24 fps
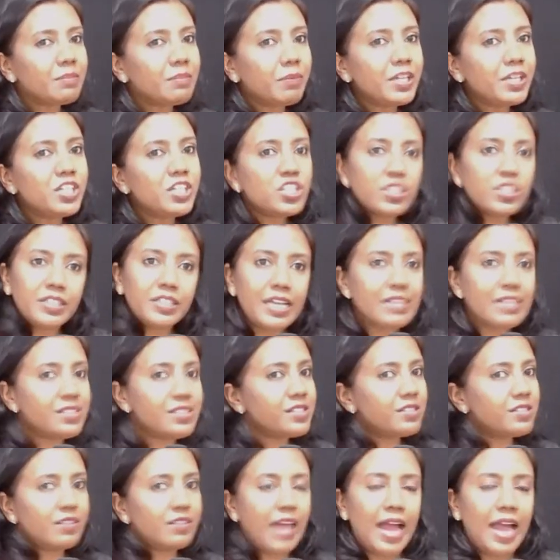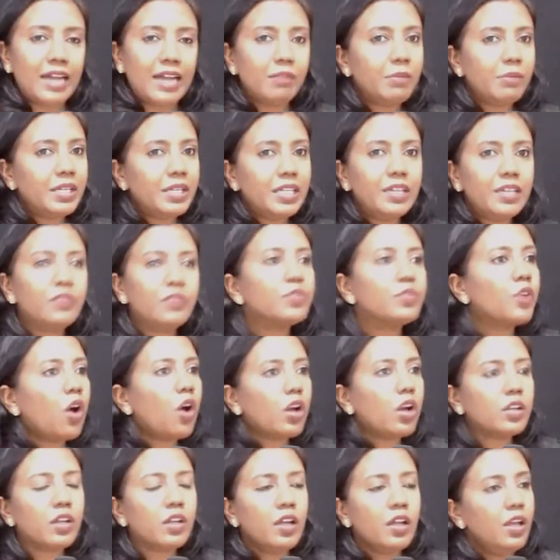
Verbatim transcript: image yes adam and eve got